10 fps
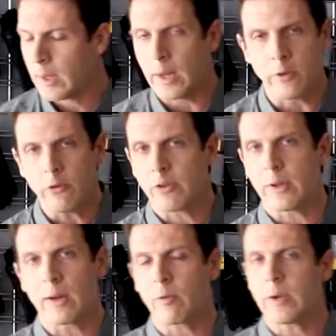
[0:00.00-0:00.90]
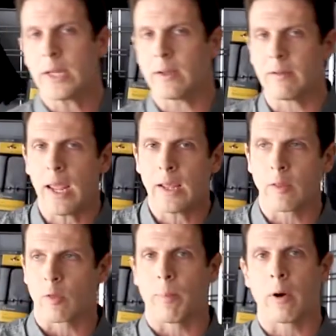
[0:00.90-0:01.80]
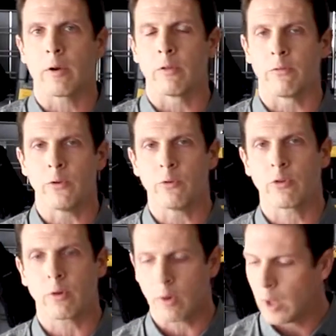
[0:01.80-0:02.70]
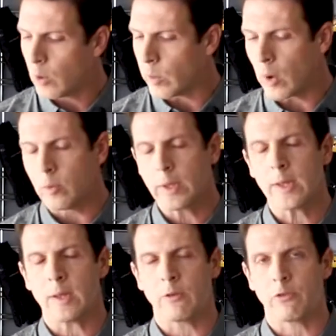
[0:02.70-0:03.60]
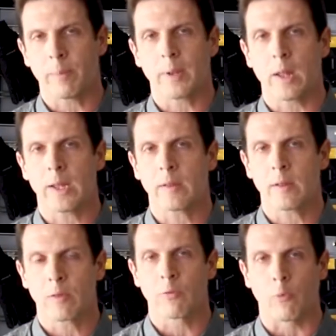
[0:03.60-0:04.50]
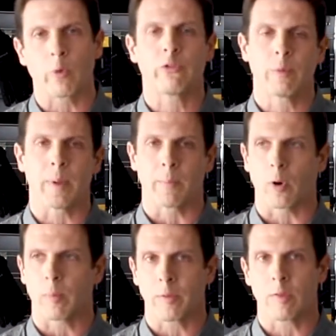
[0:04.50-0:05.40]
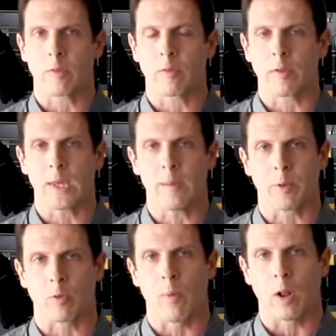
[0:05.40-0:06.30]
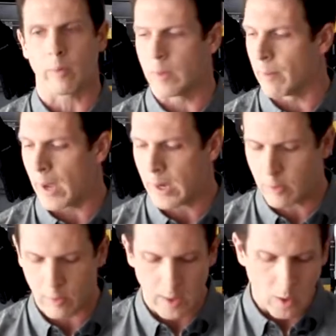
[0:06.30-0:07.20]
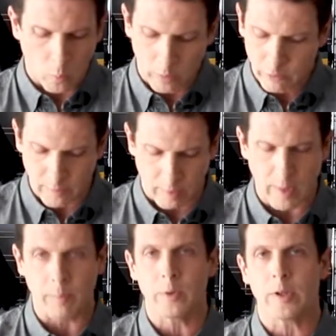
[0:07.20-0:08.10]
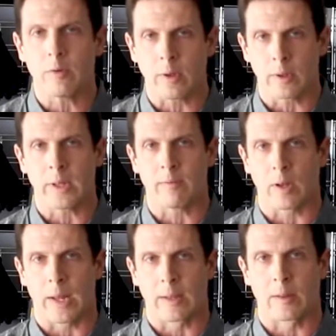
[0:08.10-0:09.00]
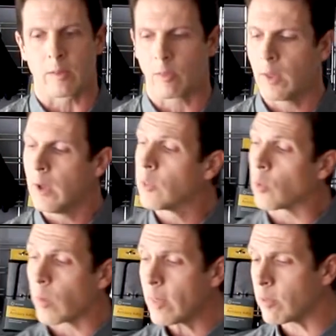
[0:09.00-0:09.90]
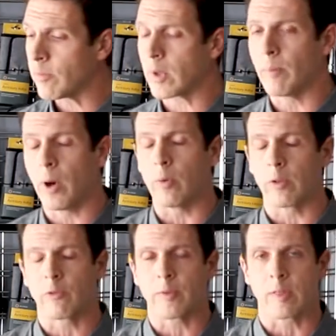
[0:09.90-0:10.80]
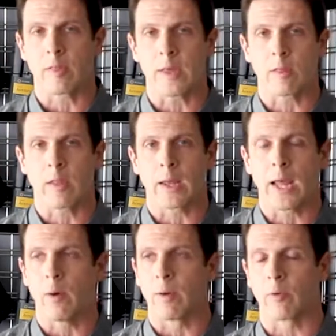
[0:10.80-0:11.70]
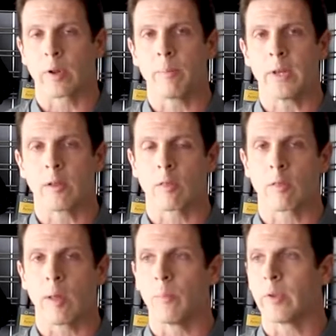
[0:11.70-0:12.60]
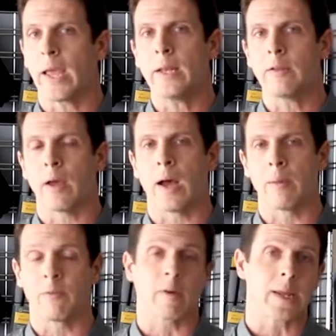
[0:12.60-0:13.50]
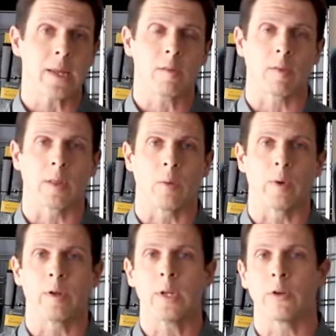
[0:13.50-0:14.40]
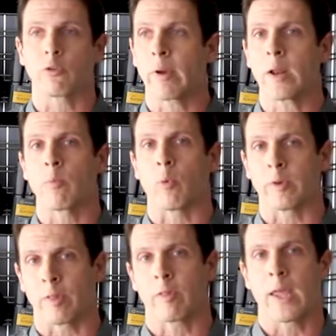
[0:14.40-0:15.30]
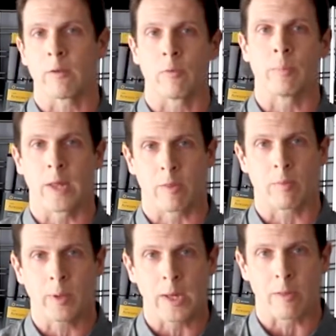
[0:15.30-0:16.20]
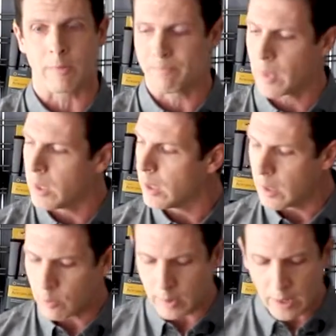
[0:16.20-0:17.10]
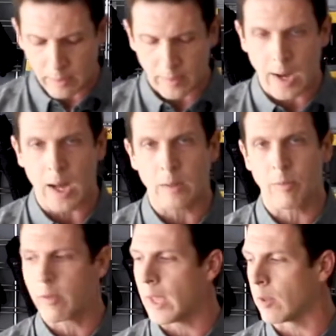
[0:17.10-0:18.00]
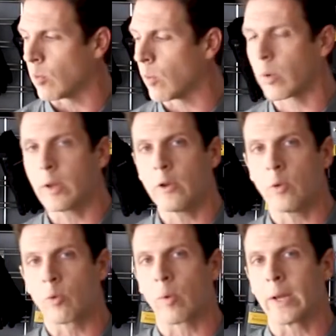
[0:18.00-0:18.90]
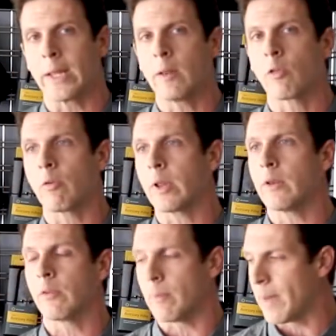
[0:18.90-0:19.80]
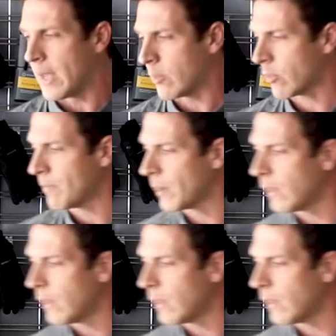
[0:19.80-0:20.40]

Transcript: Now you should never need to take this apart in the future. We only ship it like this for shipping purposes to keep it smaller in the box. Once you've assembled it, you can leave it like this. The rest of the components for the C-stand, however, can be disassembled anytime very easily when you need to transport the stand from place to place. So now that the column's together, what we're going to do is we're going to insert it into the base.